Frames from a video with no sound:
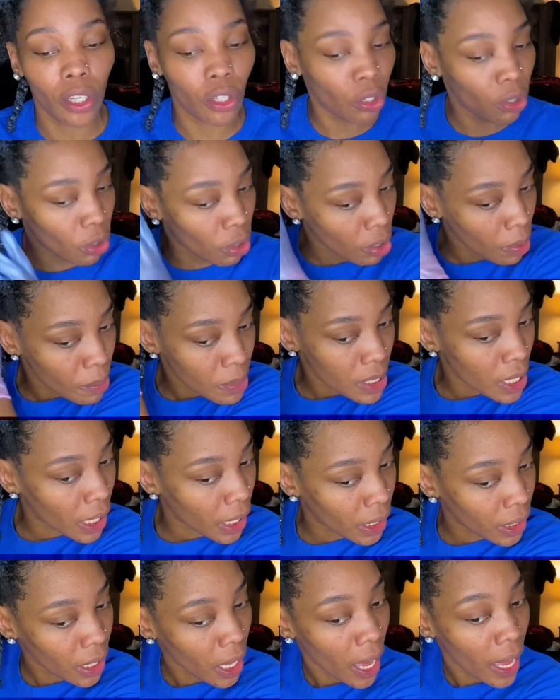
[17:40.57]
You know what I'm
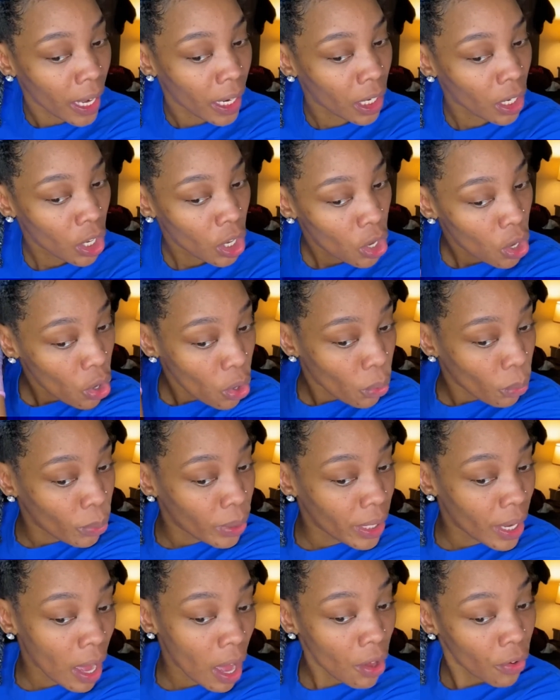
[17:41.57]
saying? Like,
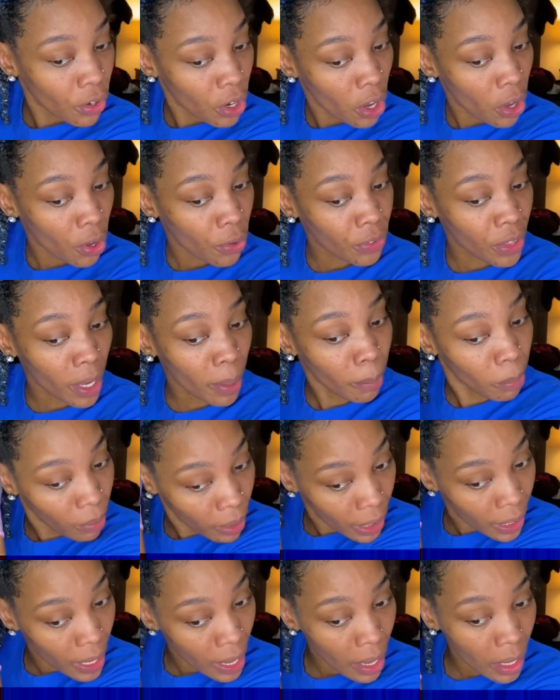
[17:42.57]
we all know that
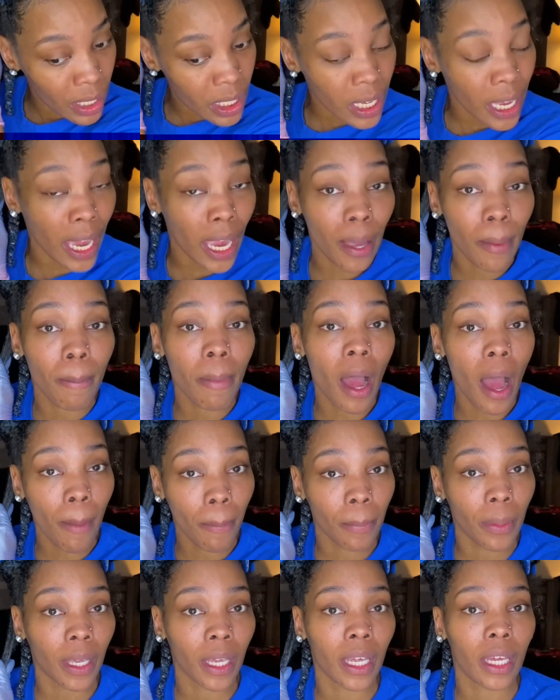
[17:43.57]
braid outs ain't
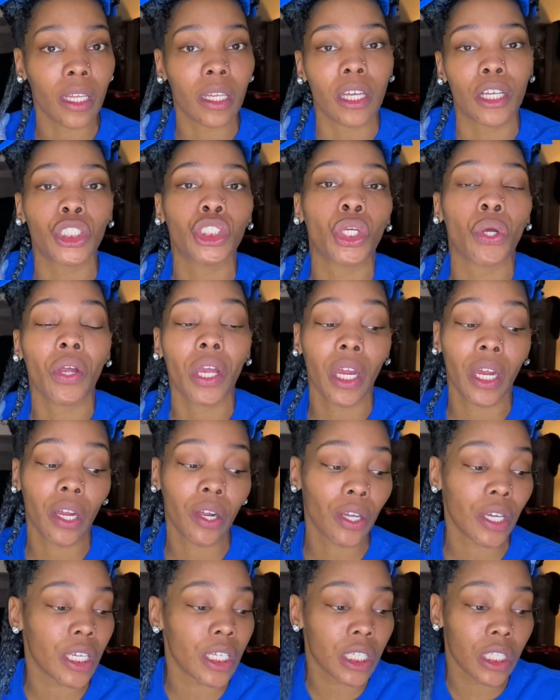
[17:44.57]
popping unless your hair
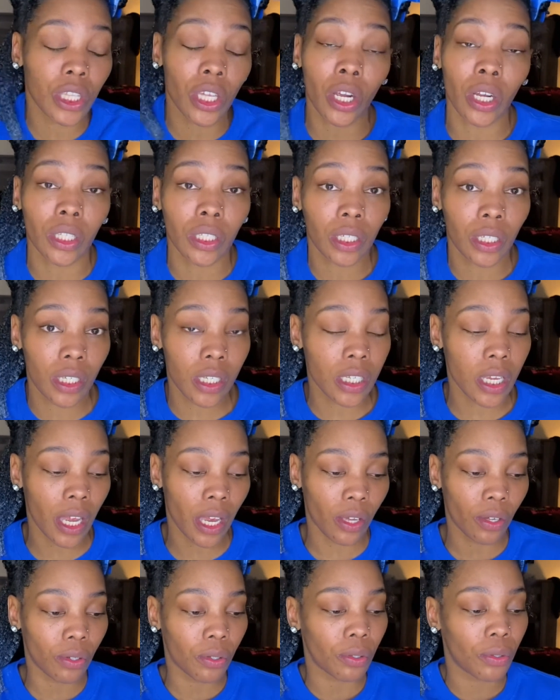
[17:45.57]
is thoroughly
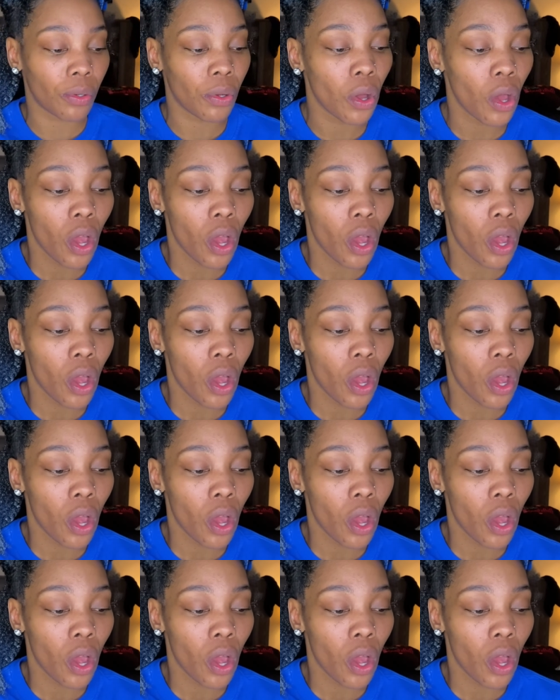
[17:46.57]
detangled.